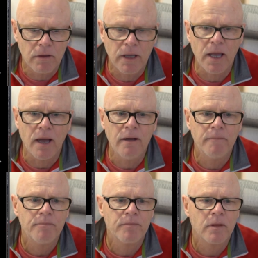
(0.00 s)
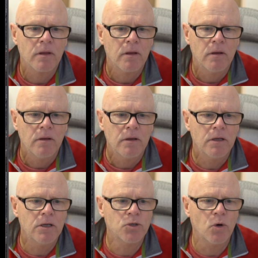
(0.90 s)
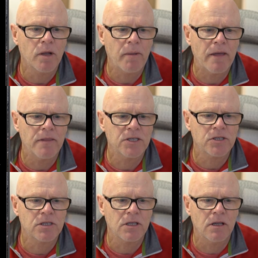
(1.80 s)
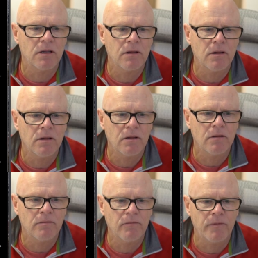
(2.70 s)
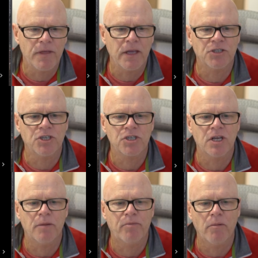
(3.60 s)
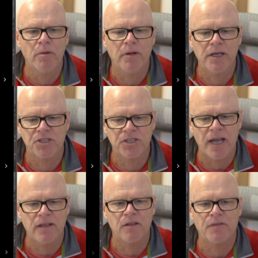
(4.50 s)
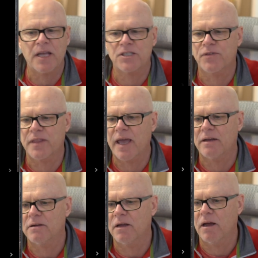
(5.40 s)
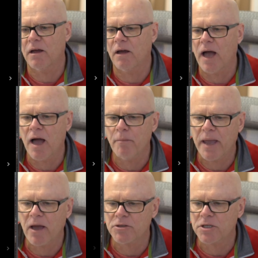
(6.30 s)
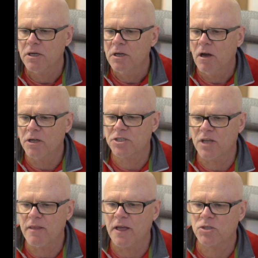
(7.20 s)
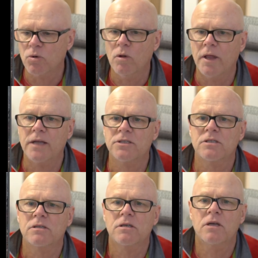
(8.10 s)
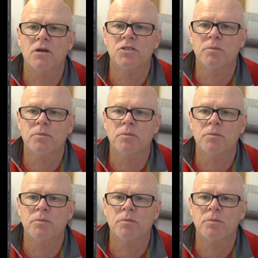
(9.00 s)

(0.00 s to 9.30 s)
here, you're talking about this thing, it's just going to probably state that that's for that R mount. I'd say that's all that's going